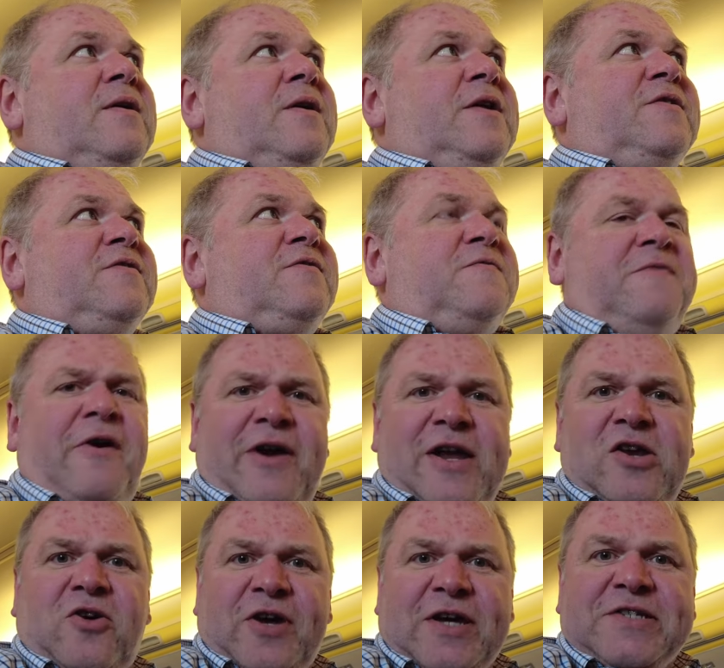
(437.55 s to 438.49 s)
It's
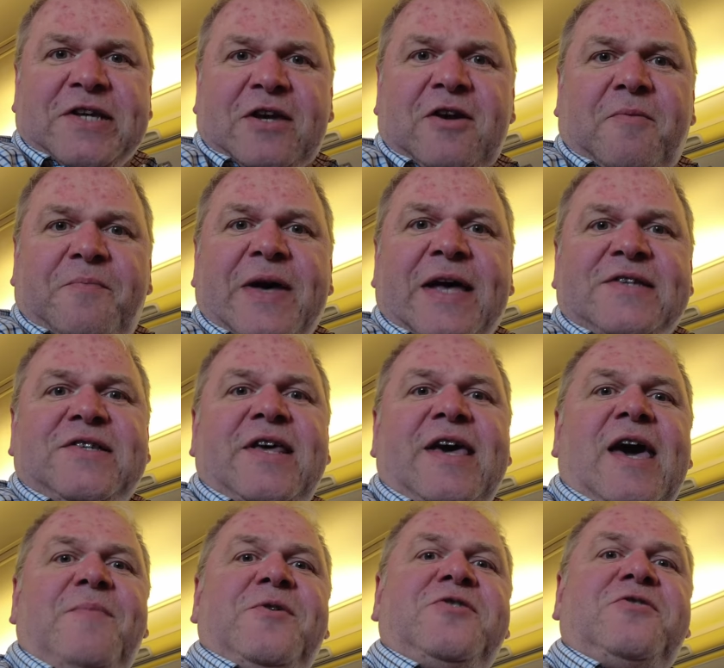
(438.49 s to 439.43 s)
very noisy compared to
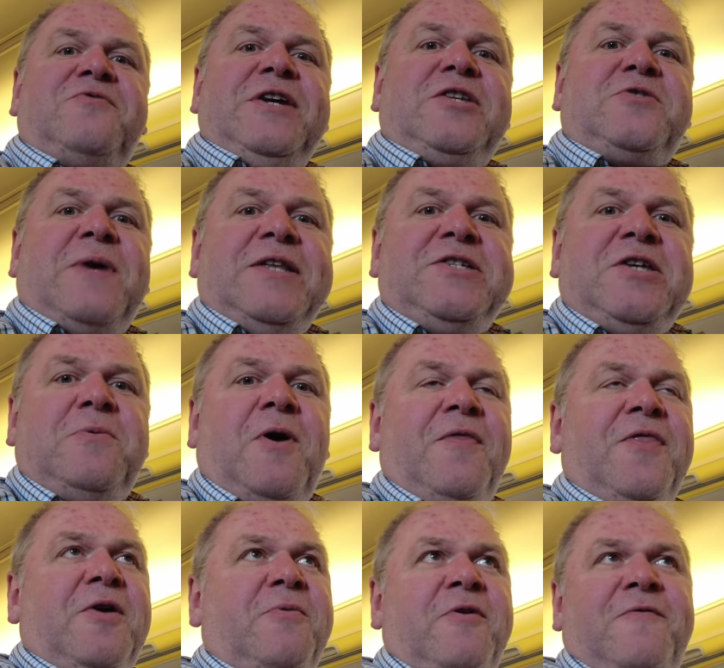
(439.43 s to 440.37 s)
the Airbus
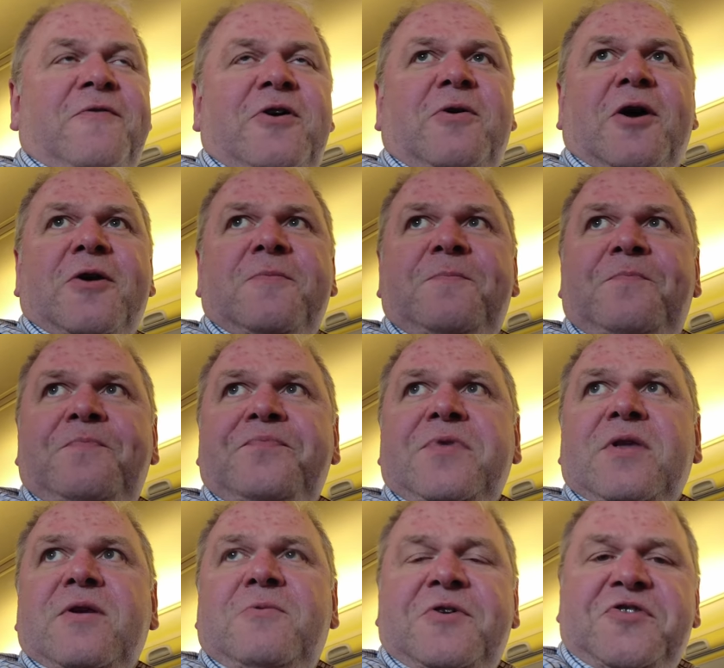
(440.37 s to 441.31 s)
321 that we flew on
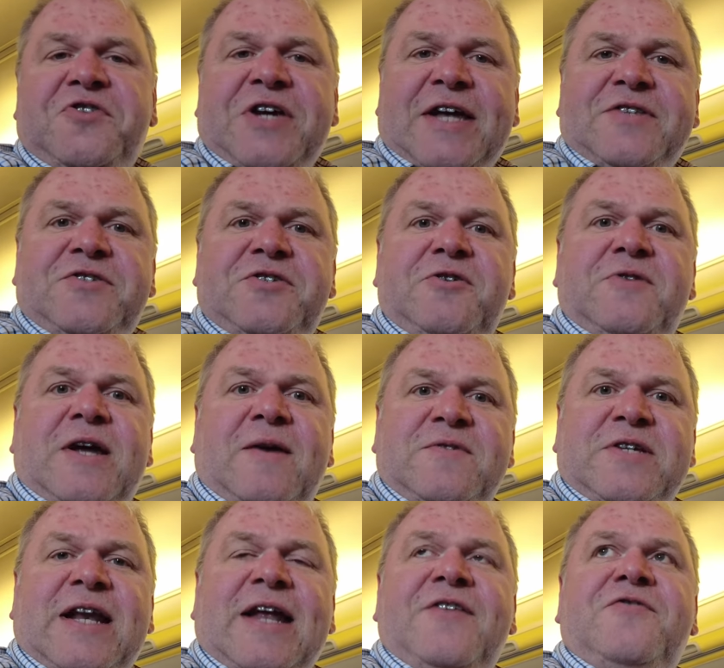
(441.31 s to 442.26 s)
with Jet 2
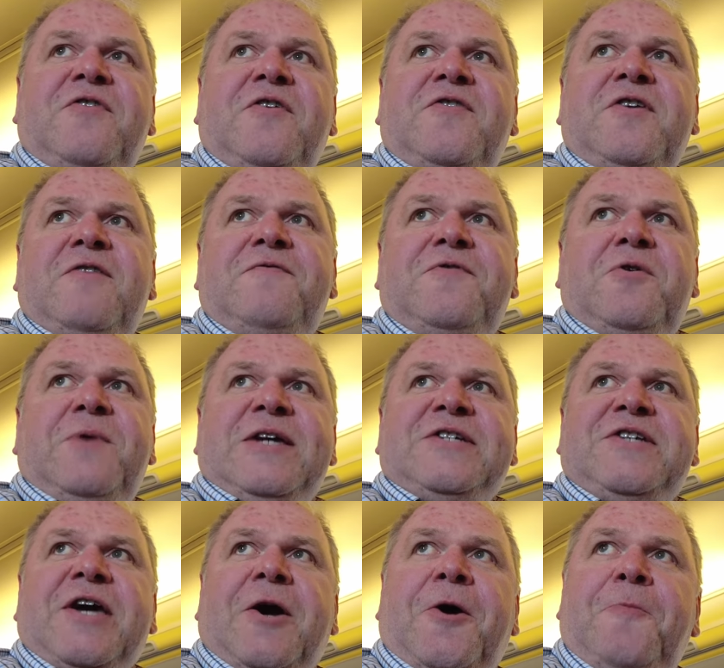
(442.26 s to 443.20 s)
down to Lanzarote a few
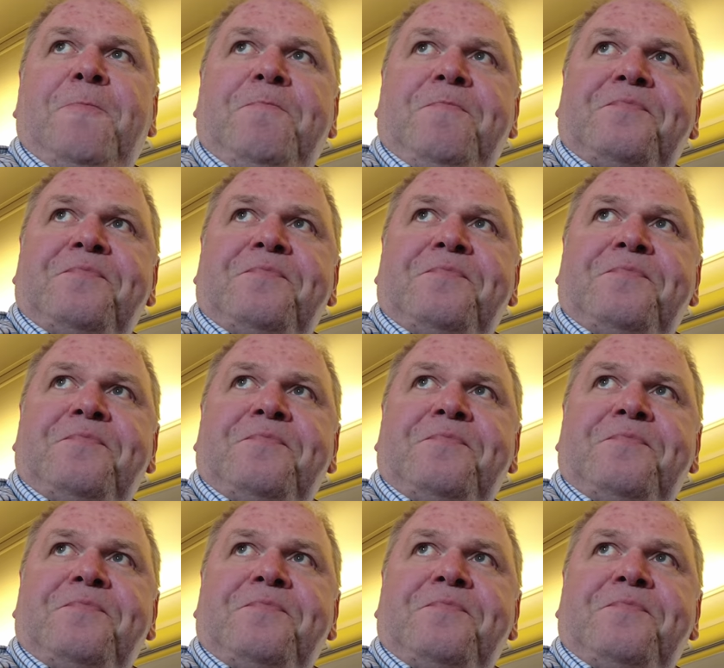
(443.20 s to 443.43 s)
weeks ago.